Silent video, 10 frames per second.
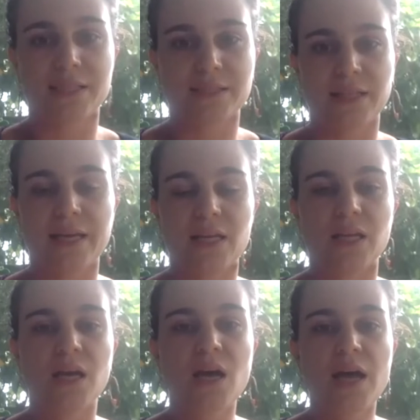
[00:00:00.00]
isolated
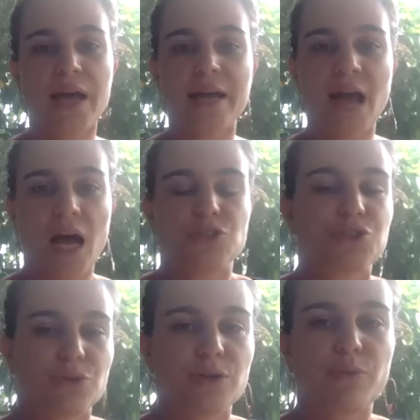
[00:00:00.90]
and not
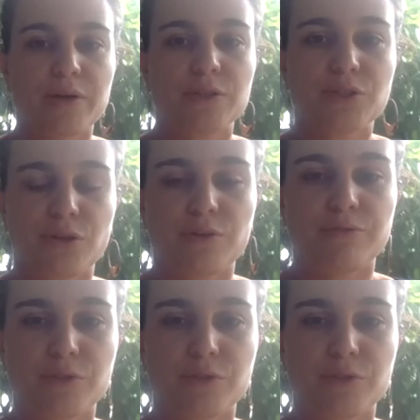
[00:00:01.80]
sure of where to turn for